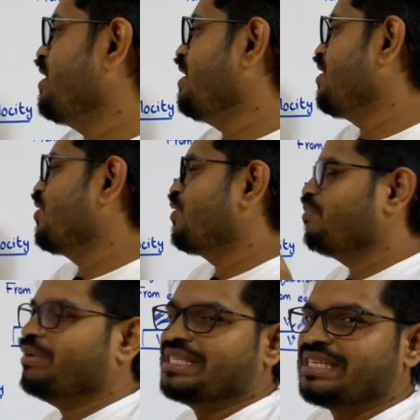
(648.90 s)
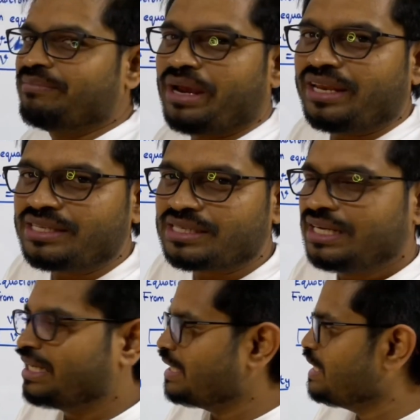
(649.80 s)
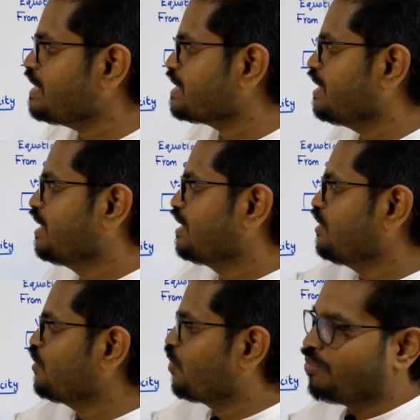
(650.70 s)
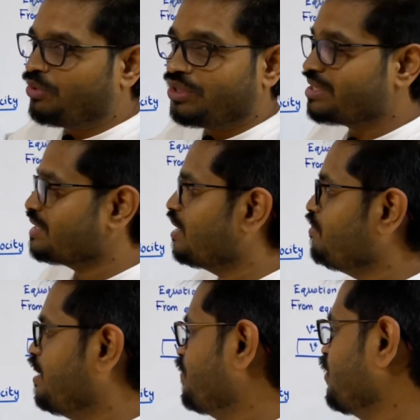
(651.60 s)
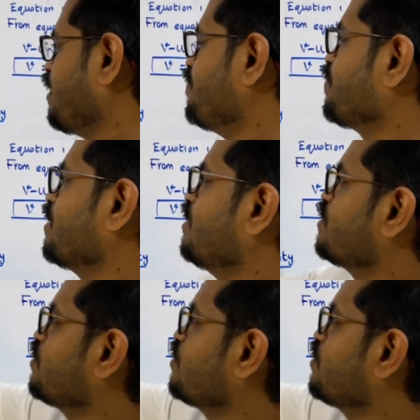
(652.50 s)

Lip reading: equal to BC minus DC. Hope you understand me. Okay, so